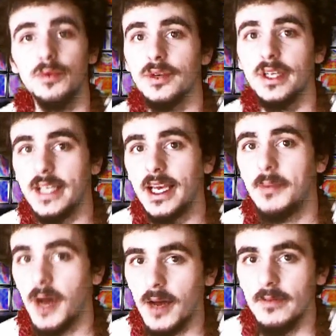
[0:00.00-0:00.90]
pretty
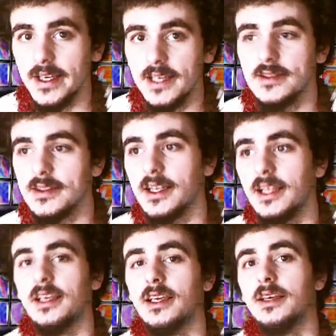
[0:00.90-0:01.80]
damn obvious that
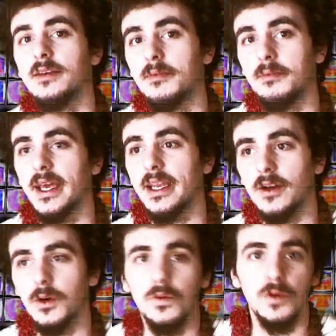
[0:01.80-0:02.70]
he made
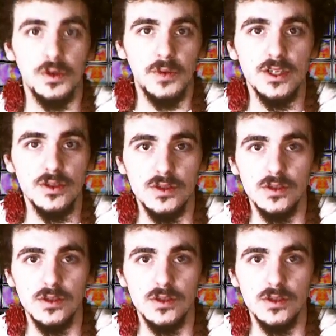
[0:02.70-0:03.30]
an overt racial